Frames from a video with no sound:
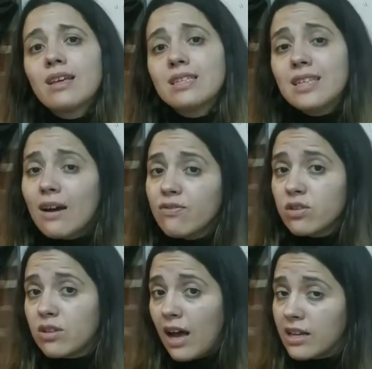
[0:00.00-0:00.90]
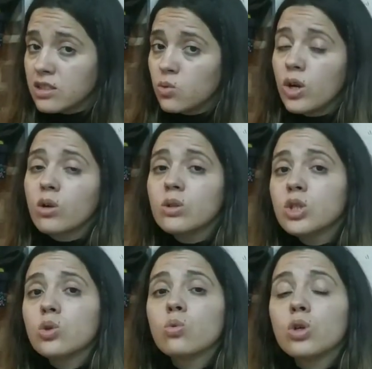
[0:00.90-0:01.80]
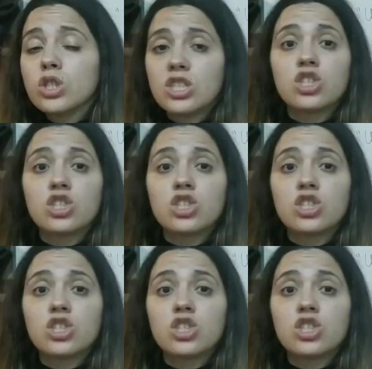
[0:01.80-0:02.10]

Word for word: And after that, we are going to watch